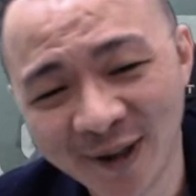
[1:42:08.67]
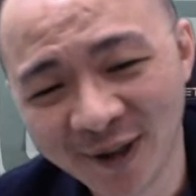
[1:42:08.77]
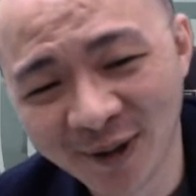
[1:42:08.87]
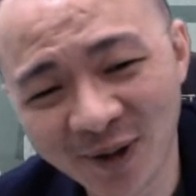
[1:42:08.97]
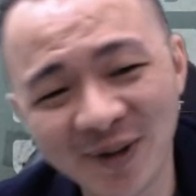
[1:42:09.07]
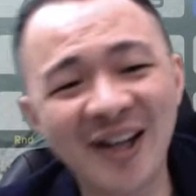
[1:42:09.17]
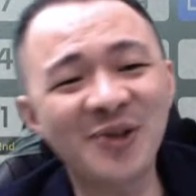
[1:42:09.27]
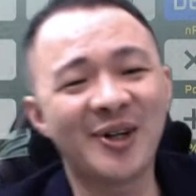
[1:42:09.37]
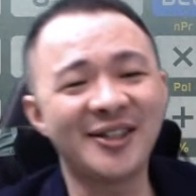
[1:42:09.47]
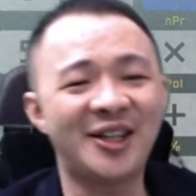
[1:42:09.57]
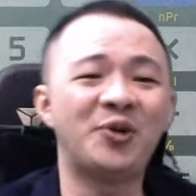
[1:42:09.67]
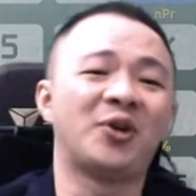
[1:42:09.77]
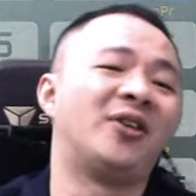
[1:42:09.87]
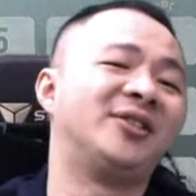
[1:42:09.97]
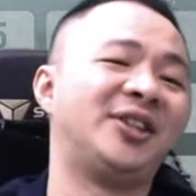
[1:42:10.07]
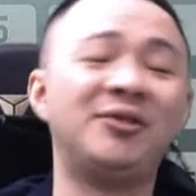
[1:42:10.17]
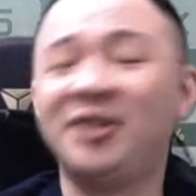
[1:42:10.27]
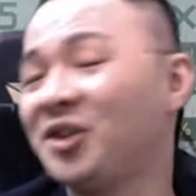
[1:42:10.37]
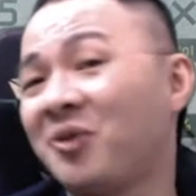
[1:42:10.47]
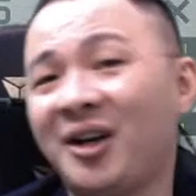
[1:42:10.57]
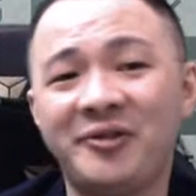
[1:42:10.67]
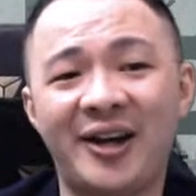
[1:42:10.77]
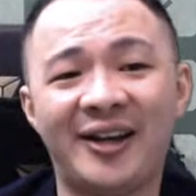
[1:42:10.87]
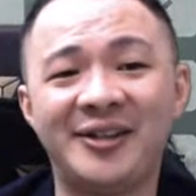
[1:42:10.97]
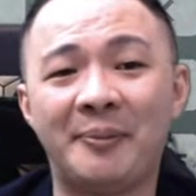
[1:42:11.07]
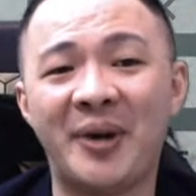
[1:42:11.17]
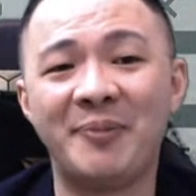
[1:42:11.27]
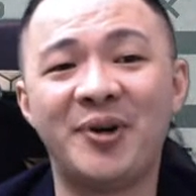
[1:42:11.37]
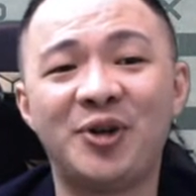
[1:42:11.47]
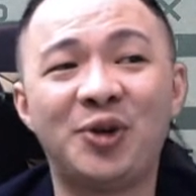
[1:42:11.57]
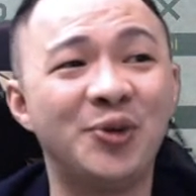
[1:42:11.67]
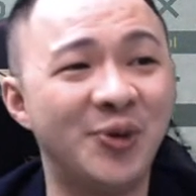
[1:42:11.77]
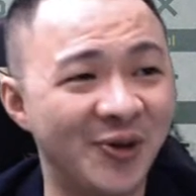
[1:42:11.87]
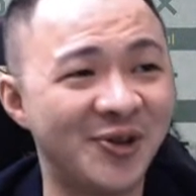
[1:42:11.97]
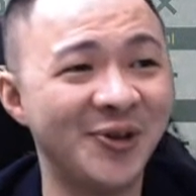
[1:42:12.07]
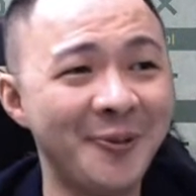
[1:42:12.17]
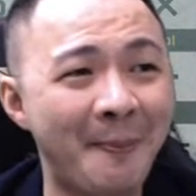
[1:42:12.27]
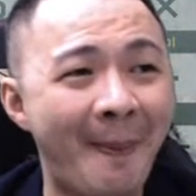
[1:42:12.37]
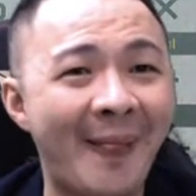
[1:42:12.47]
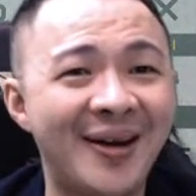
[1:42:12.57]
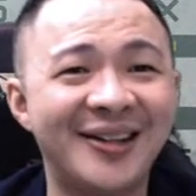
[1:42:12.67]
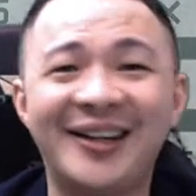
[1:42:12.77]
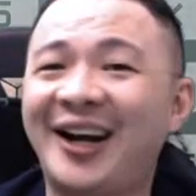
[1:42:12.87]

So next Wednesday we'll continue this one and the paper 2 also. I